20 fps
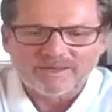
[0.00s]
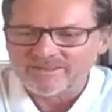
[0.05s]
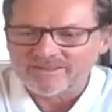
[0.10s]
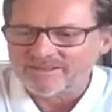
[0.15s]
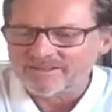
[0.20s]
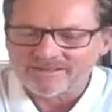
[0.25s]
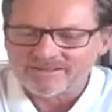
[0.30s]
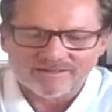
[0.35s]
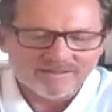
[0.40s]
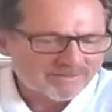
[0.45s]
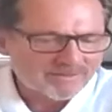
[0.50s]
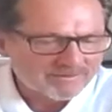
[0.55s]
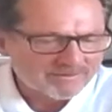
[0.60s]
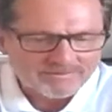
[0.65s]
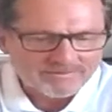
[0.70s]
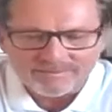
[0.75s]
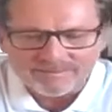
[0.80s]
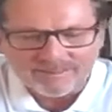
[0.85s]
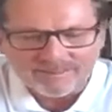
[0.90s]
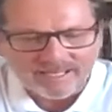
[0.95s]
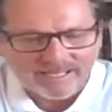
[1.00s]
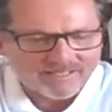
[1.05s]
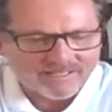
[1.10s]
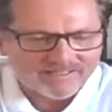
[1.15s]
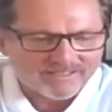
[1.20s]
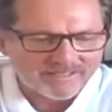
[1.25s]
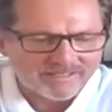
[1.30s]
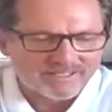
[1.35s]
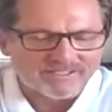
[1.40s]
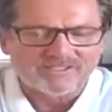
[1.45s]
whether
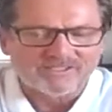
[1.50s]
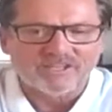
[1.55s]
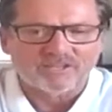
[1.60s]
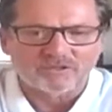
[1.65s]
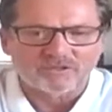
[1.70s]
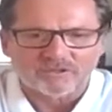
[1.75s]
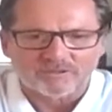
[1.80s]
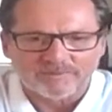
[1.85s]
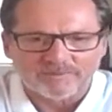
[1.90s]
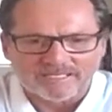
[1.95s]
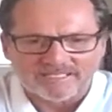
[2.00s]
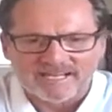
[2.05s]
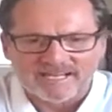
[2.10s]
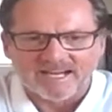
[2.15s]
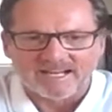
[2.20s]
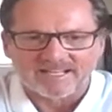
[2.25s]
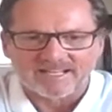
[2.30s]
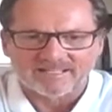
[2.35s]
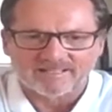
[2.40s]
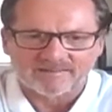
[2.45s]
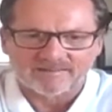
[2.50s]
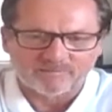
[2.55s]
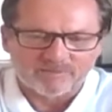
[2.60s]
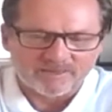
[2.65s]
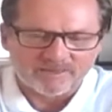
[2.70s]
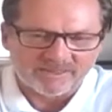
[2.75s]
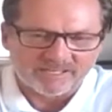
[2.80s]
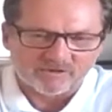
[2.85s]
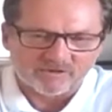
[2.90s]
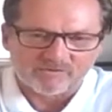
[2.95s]
there's a deal to be done
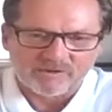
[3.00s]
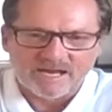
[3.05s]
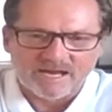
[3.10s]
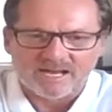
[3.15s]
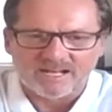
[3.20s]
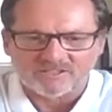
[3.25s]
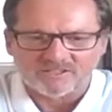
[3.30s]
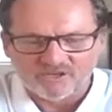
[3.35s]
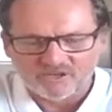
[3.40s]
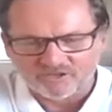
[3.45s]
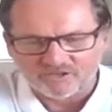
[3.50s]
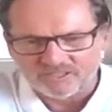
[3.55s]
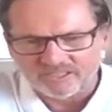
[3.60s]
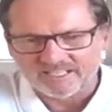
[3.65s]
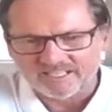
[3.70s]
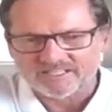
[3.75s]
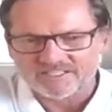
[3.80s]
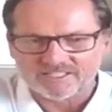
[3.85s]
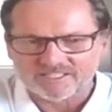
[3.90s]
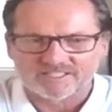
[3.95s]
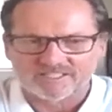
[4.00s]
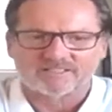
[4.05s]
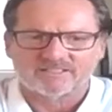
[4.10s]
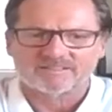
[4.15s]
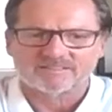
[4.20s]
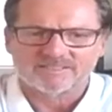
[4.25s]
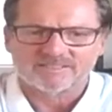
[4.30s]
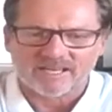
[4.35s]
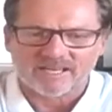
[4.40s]
with the Iran nuclear deal.